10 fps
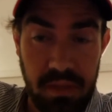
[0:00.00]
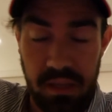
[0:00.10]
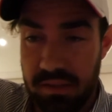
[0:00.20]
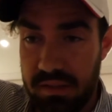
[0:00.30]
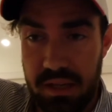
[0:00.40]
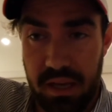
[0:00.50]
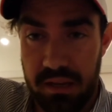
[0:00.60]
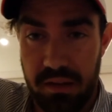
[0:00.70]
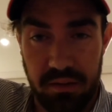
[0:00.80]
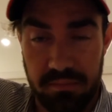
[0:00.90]
And
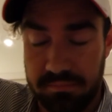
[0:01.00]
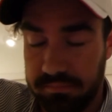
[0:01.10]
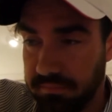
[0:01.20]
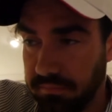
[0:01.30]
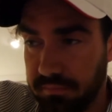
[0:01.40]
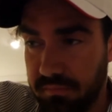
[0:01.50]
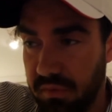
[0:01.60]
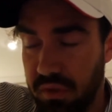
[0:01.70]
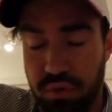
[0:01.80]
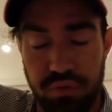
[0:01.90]
yeah, like
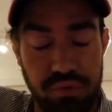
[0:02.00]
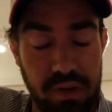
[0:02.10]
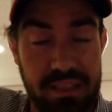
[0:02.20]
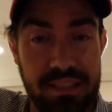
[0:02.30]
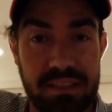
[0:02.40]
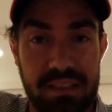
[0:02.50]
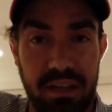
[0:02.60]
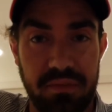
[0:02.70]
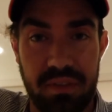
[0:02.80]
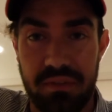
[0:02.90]
crazy.
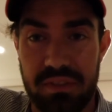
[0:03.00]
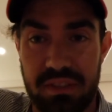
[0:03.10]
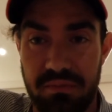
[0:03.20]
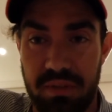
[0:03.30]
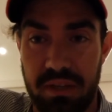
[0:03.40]
I've never seen